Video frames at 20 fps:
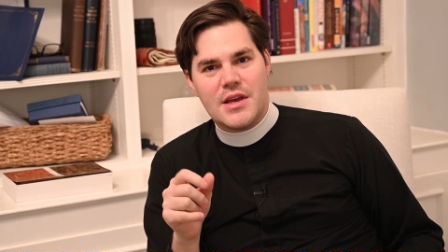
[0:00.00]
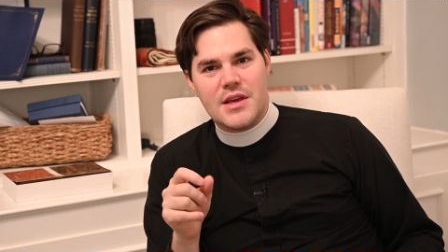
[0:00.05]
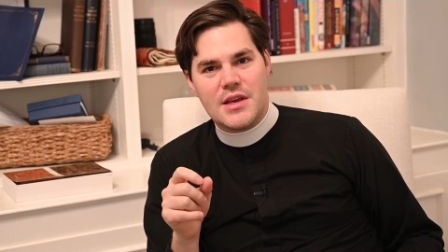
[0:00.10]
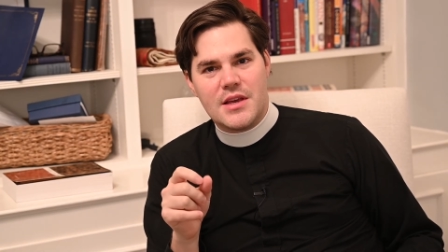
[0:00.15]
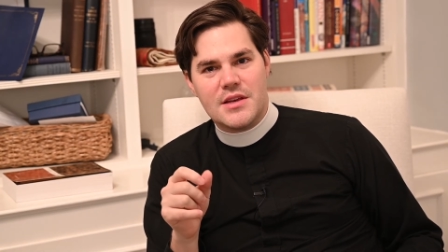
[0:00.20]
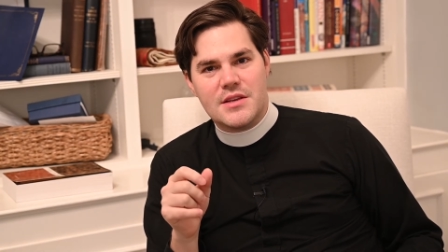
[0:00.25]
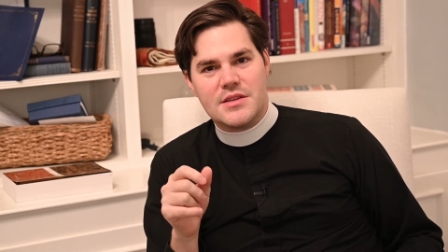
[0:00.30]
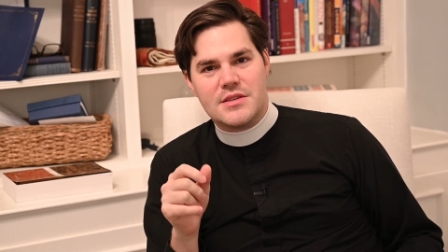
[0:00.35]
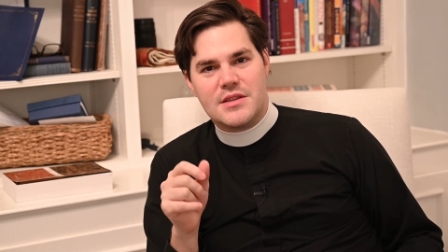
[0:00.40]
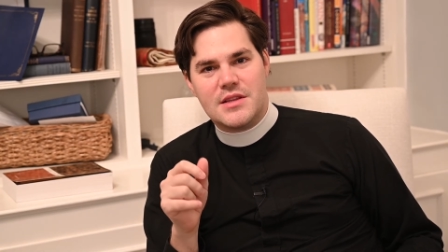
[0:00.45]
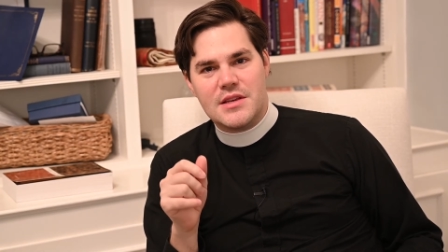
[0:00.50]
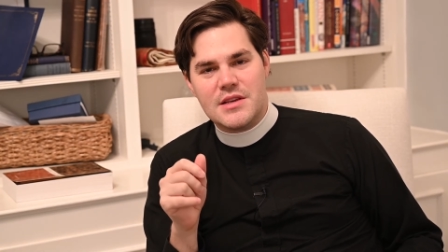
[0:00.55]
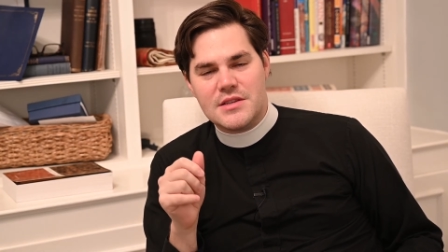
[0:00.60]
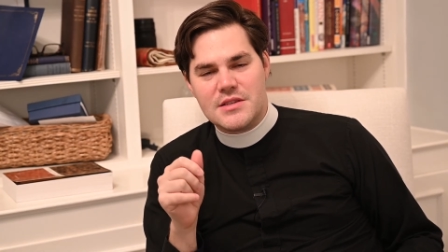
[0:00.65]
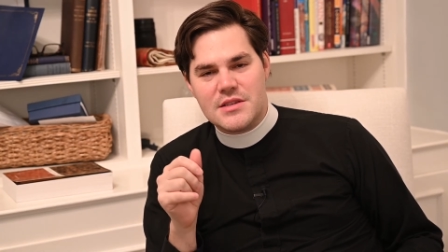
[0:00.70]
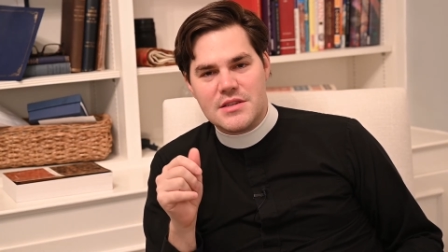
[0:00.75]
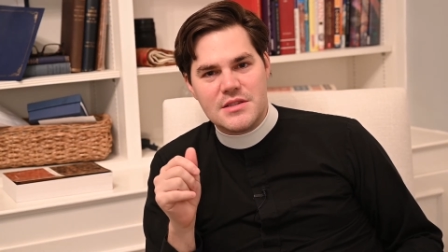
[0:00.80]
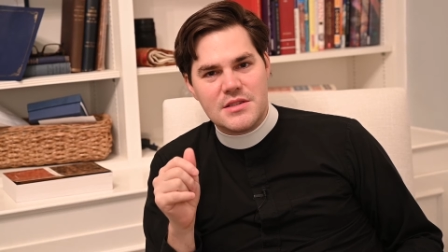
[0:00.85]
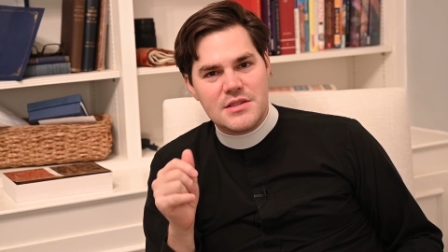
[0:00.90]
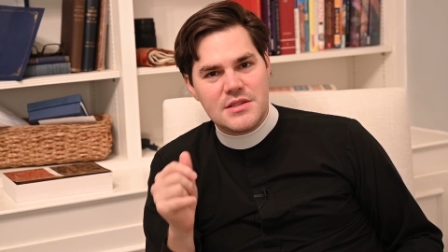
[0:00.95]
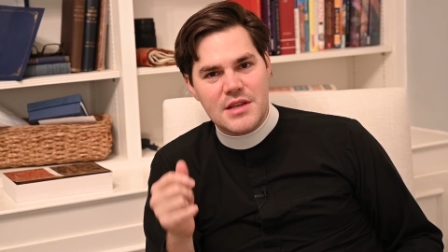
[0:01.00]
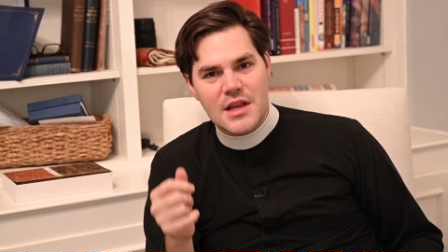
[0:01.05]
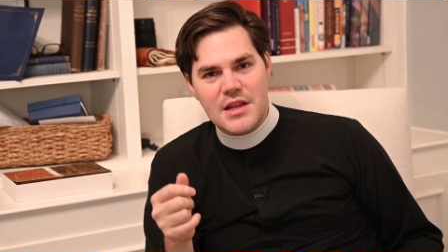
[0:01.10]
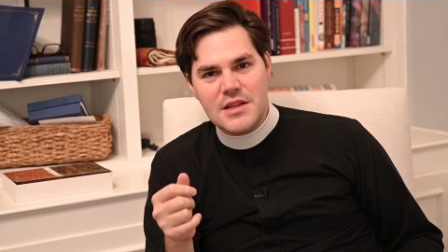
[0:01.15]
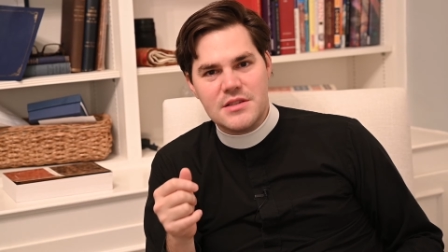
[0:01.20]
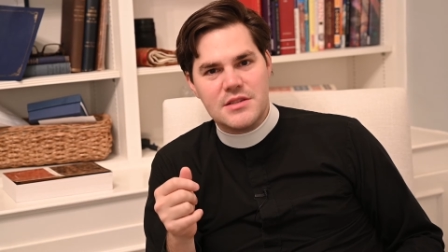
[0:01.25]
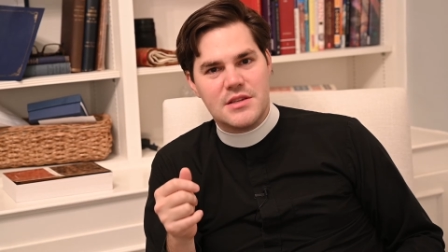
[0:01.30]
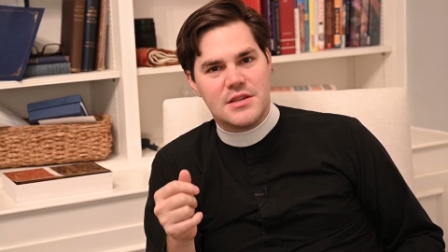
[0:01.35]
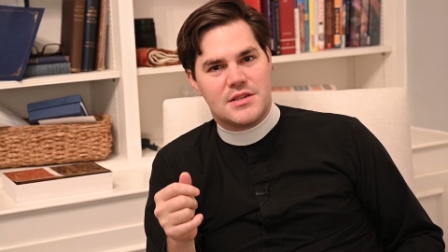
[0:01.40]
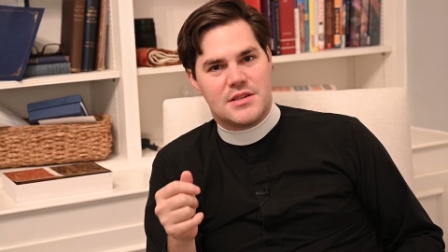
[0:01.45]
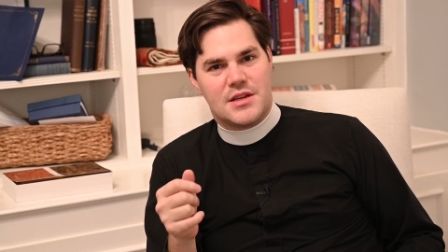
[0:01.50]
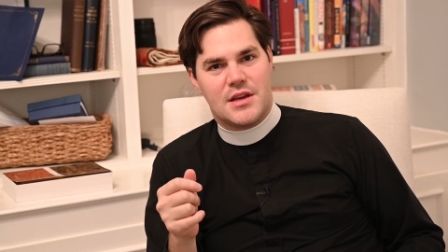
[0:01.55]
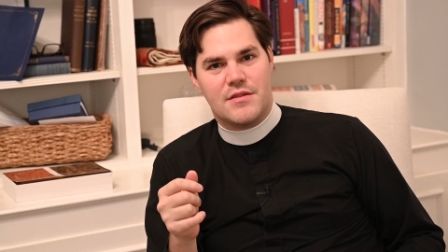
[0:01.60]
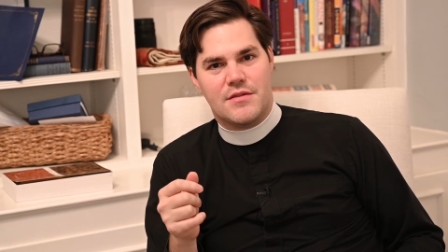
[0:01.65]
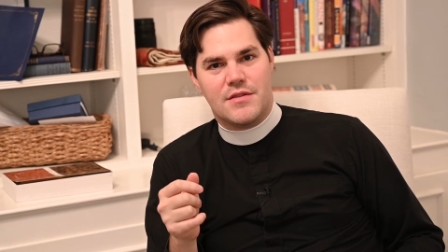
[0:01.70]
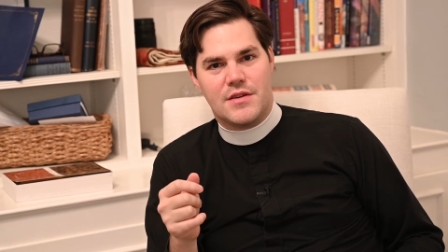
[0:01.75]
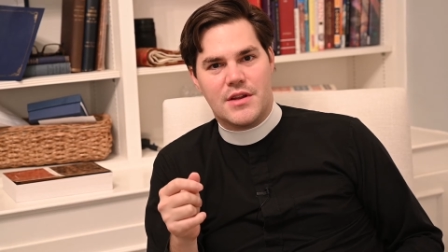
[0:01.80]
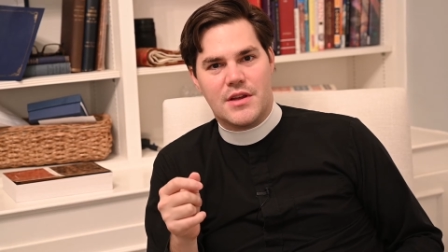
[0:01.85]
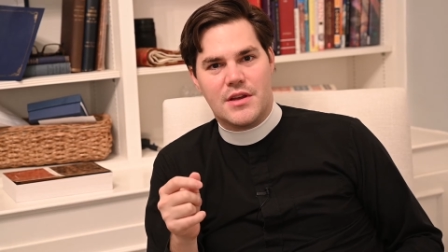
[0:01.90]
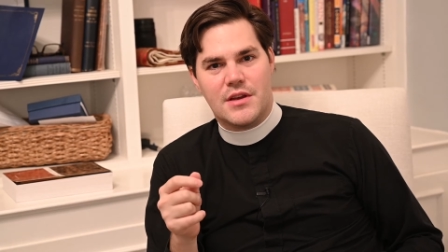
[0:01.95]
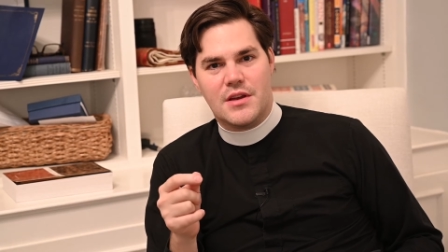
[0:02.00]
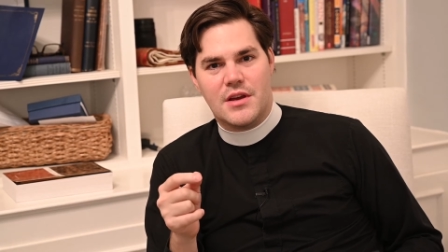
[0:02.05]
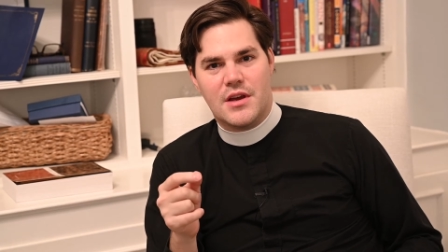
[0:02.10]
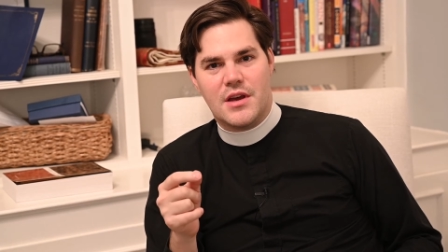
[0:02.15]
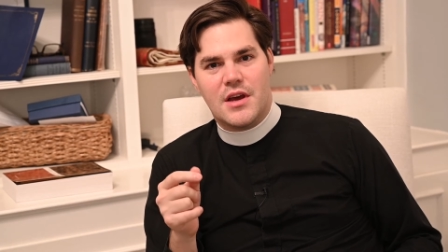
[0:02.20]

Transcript: is this sensitivity